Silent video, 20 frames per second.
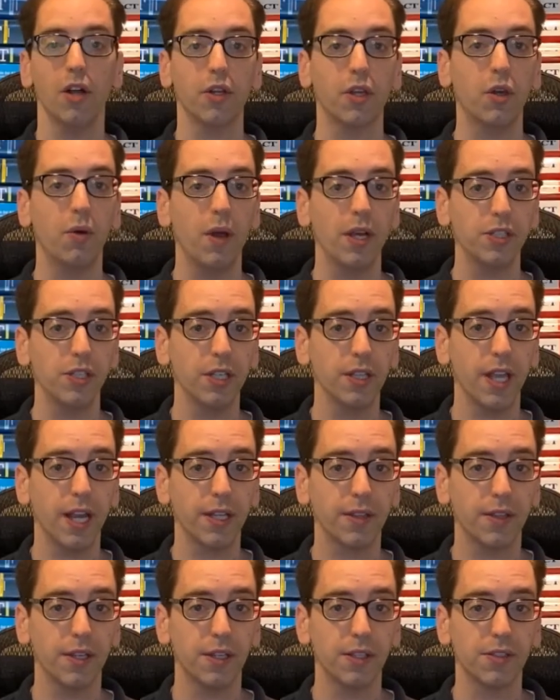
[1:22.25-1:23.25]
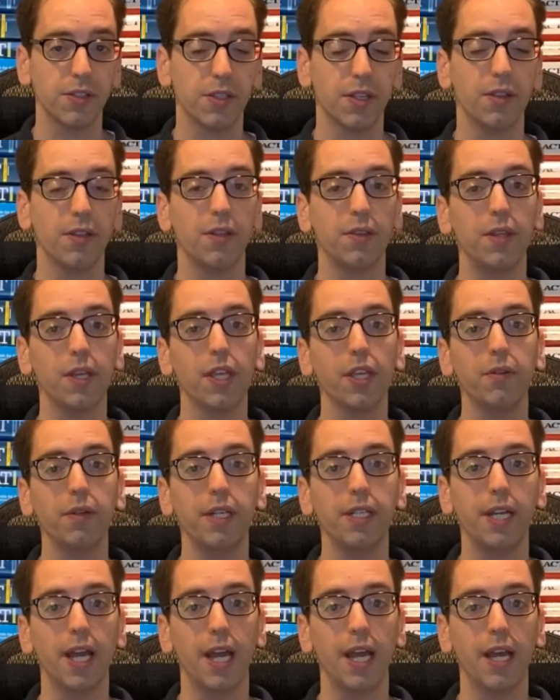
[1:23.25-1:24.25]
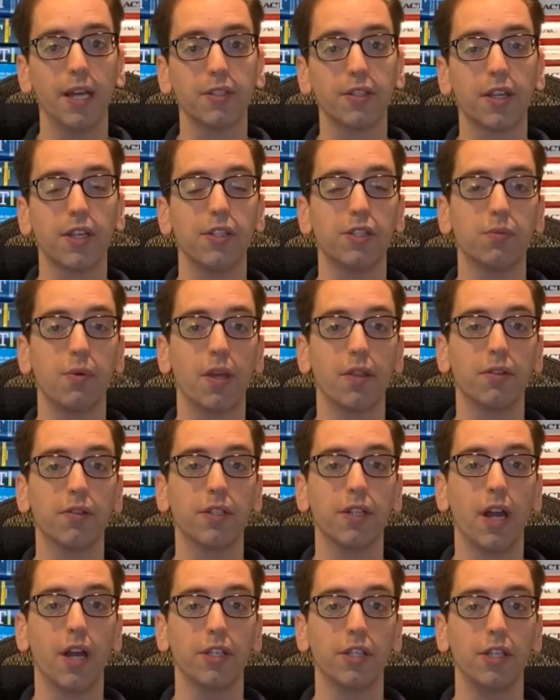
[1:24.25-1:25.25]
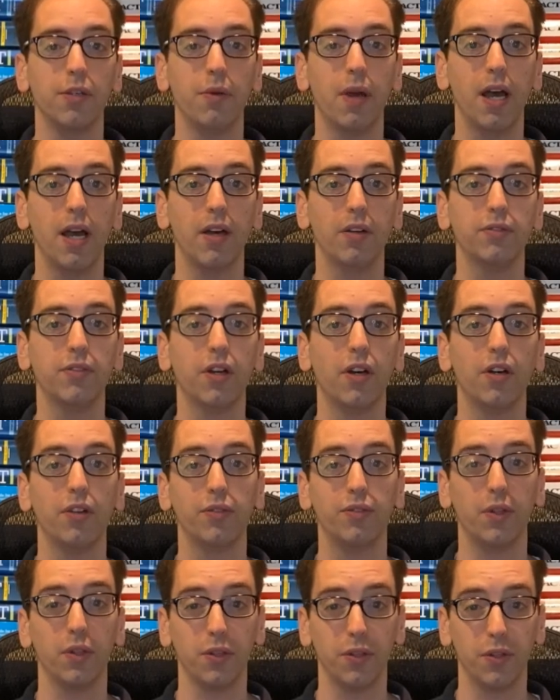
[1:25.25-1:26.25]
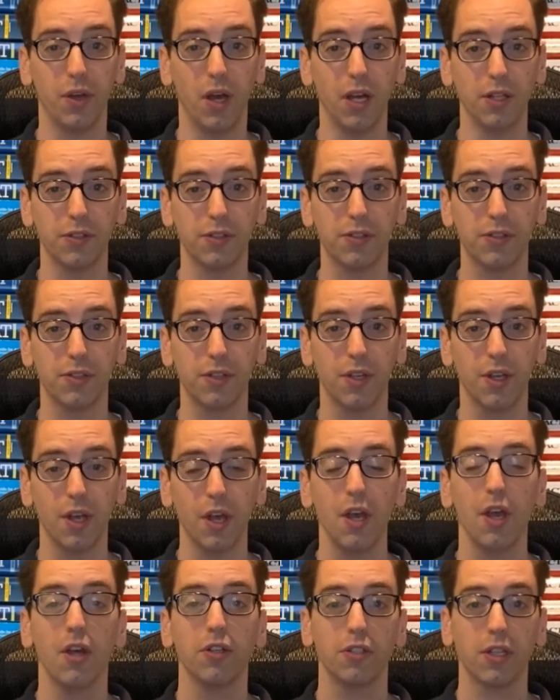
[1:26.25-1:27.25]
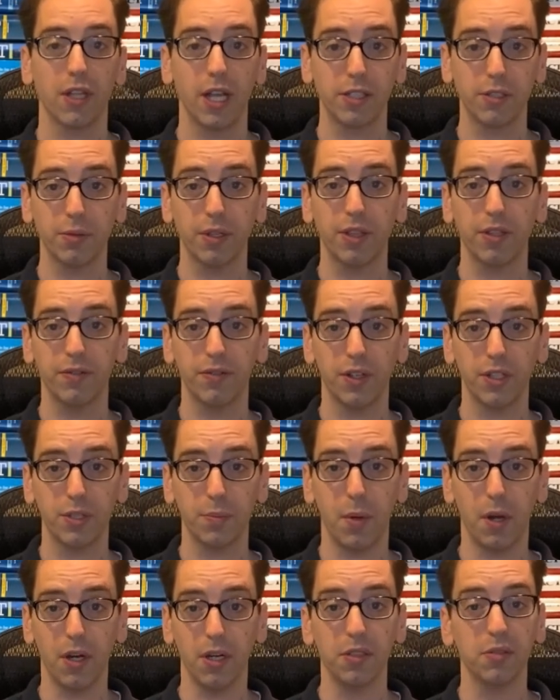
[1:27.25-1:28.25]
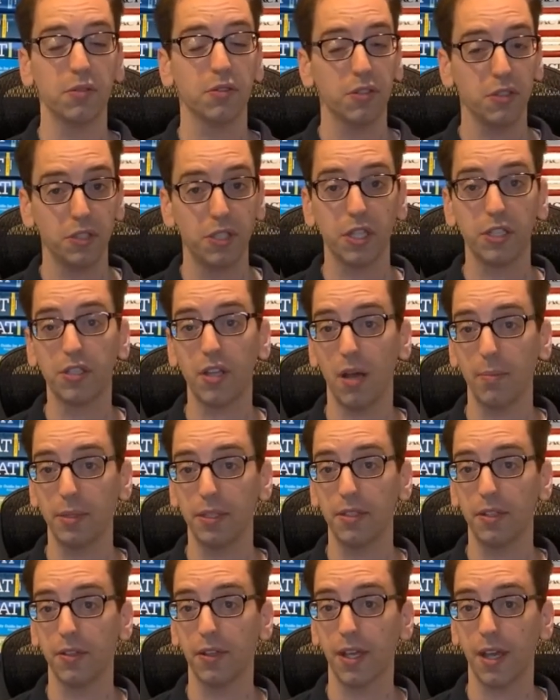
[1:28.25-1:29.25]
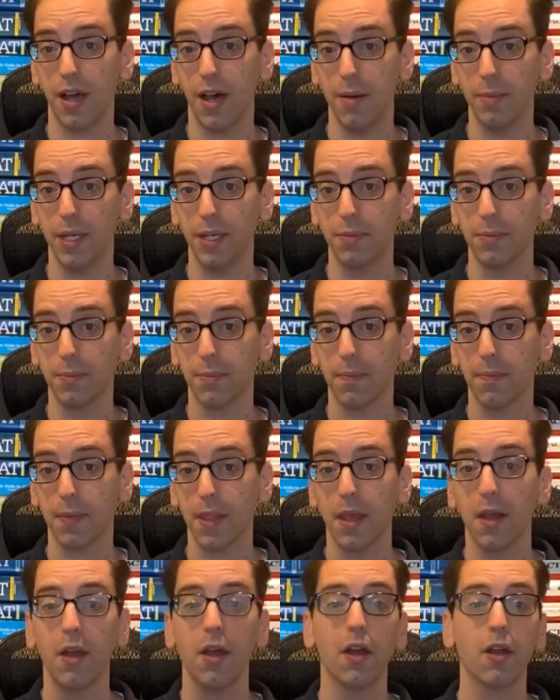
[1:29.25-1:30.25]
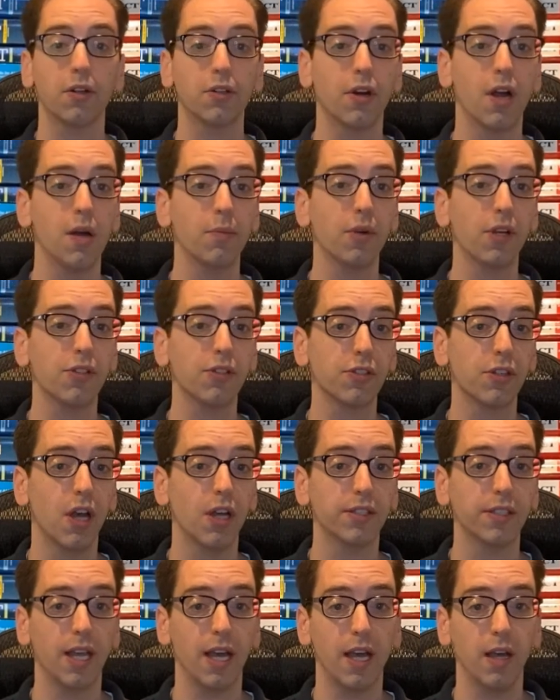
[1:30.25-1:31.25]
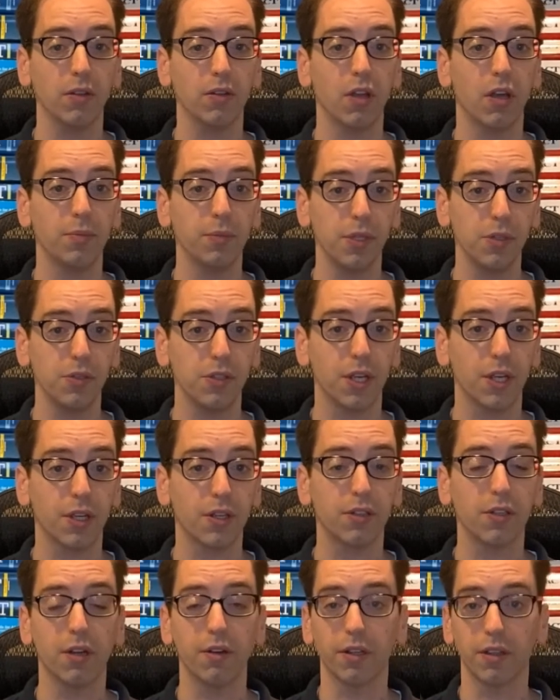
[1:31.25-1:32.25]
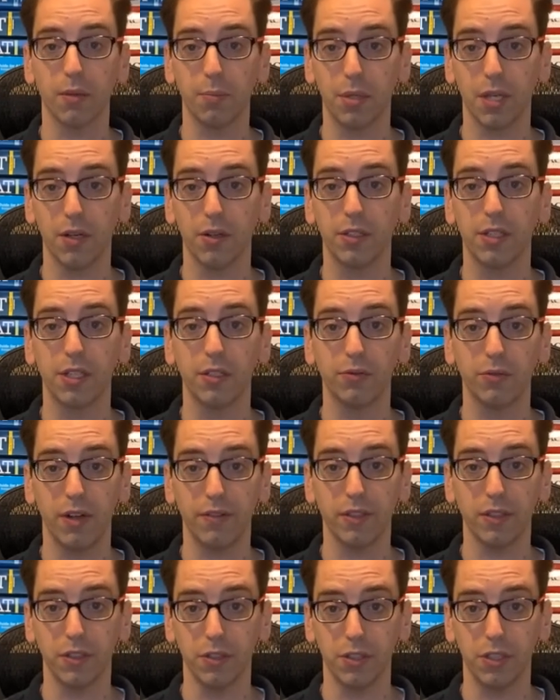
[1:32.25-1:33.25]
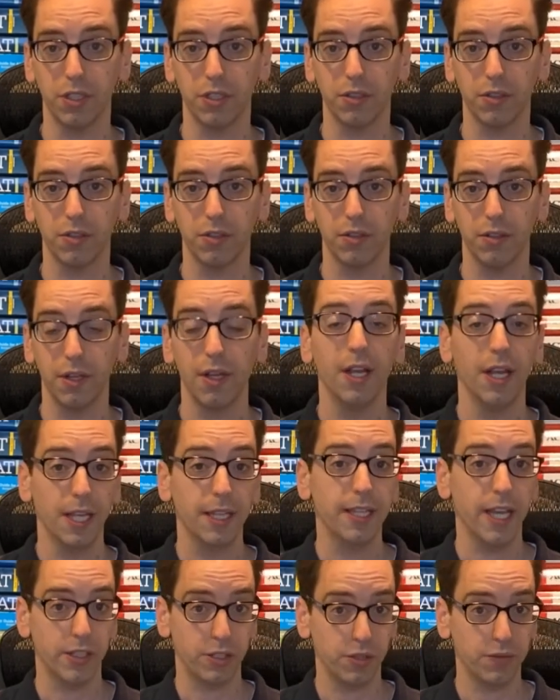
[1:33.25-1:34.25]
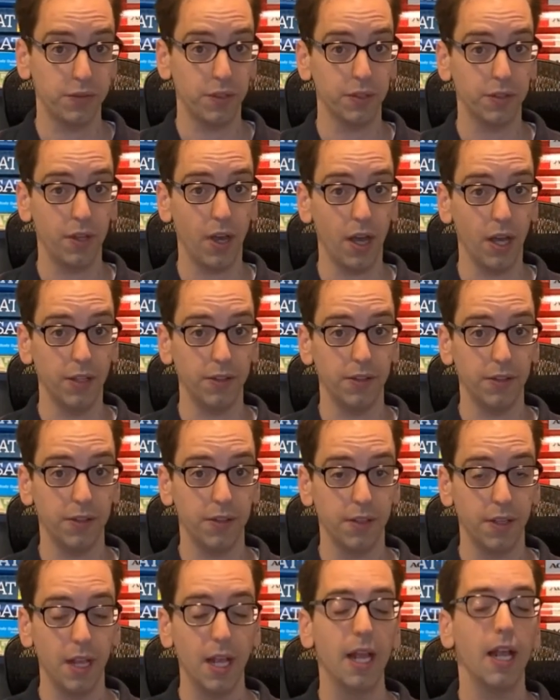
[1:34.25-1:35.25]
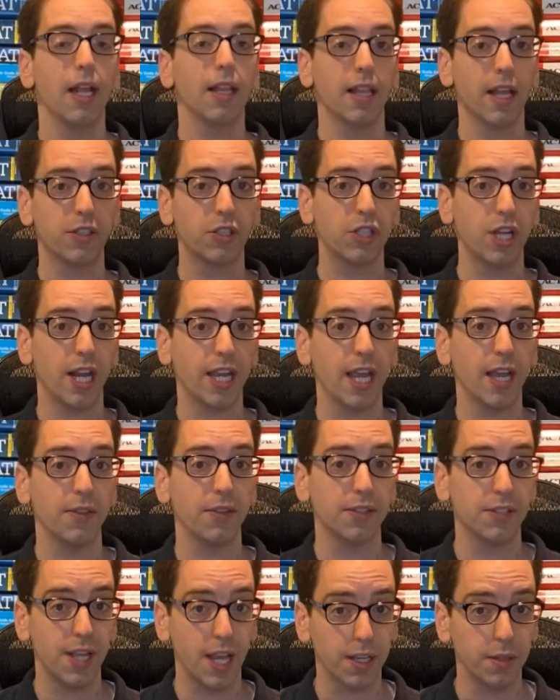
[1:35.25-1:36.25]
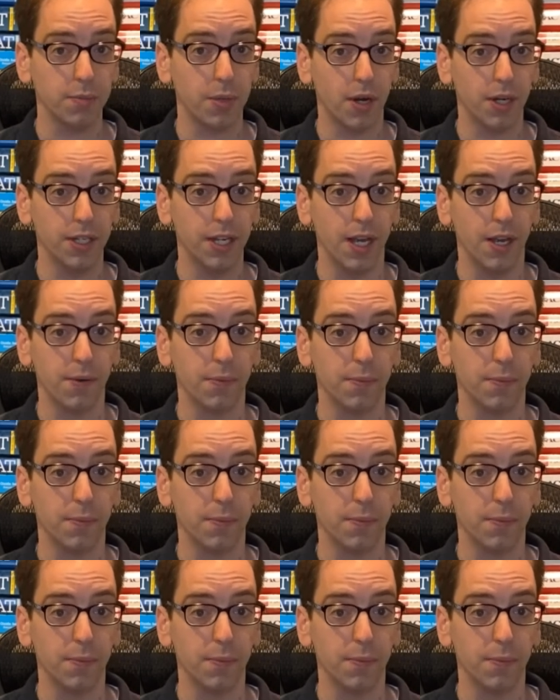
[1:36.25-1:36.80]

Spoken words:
question like this, the thing you need to ask is whether or not you have full thoughts. So let's read the first part, just up until the comma. Cromwell sought to outlaw music during the Puritan Revolution. That's a full thought. Let's check out the second part now.